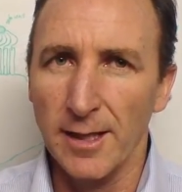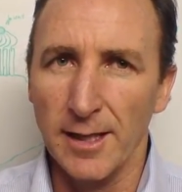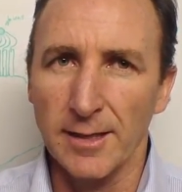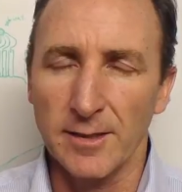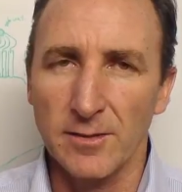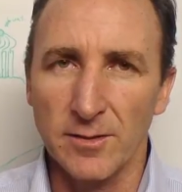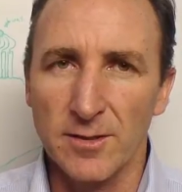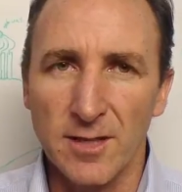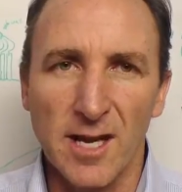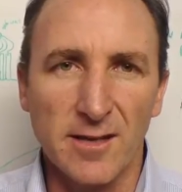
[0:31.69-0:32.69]
and it's not a
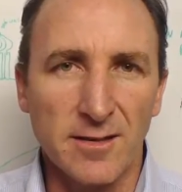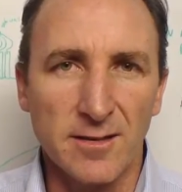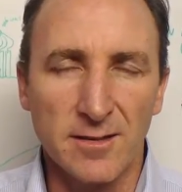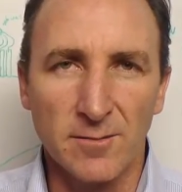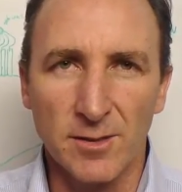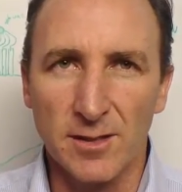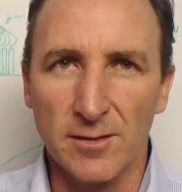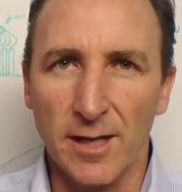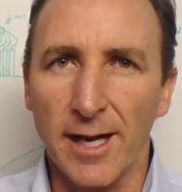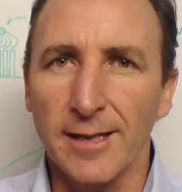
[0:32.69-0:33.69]
standard system you'd see
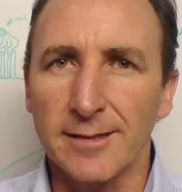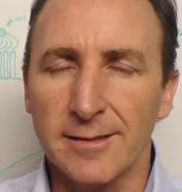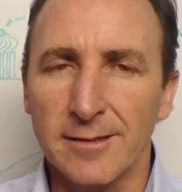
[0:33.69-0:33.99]
on a house.